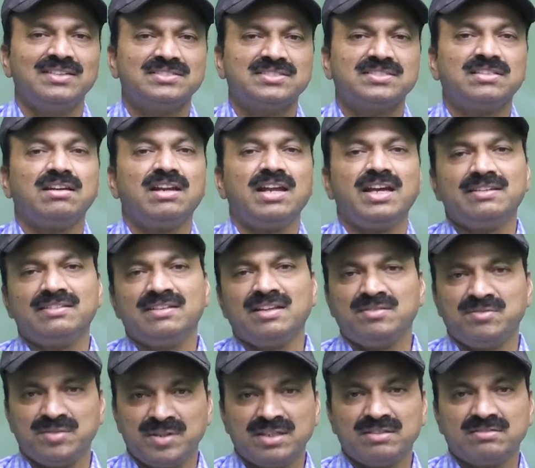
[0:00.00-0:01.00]
So like
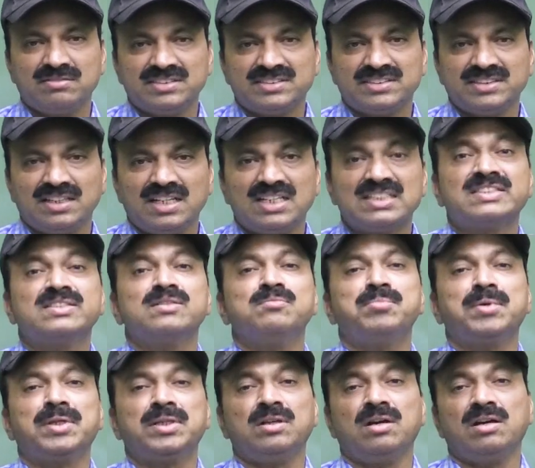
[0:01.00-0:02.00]
that we have to see.
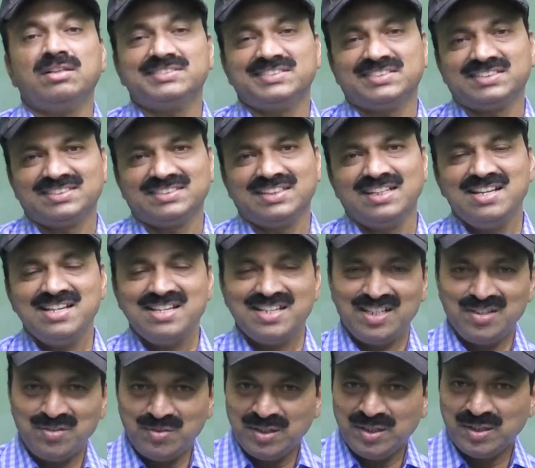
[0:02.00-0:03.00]
Ashtapradhans
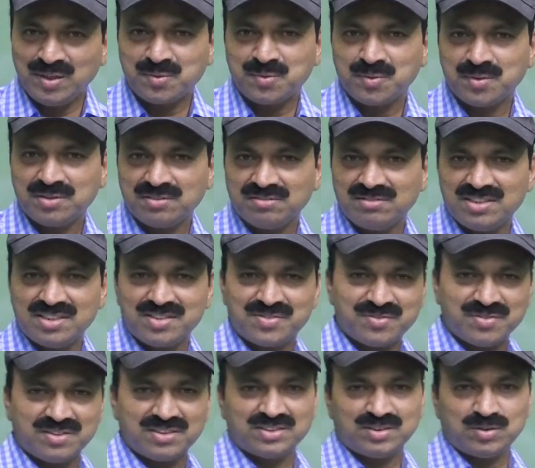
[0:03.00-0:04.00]
lived in the court of
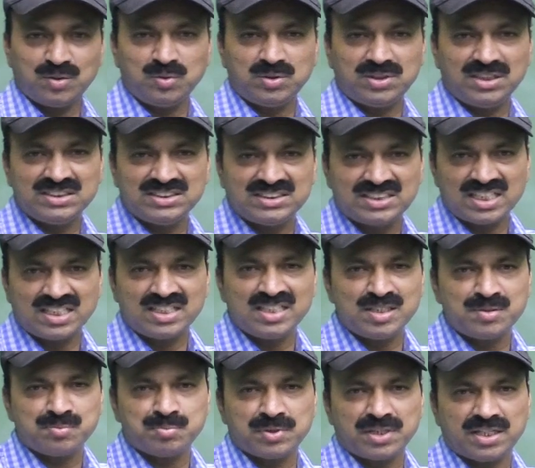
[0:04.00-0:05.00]
this one. Chaudh and
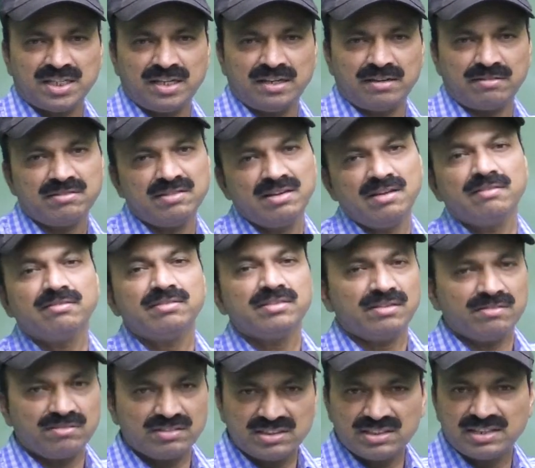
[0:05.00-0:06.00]
Sardesh Maki,
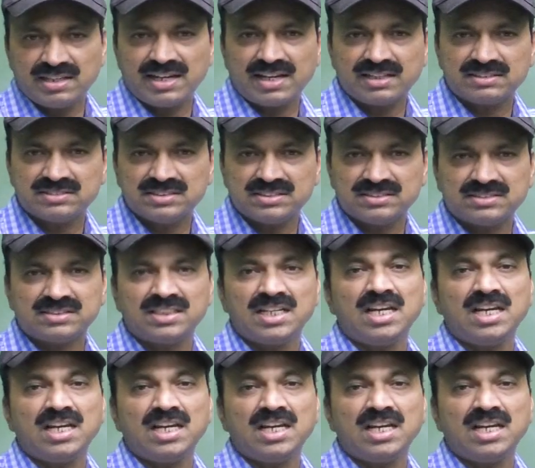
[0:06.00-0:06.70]
they were the taxes.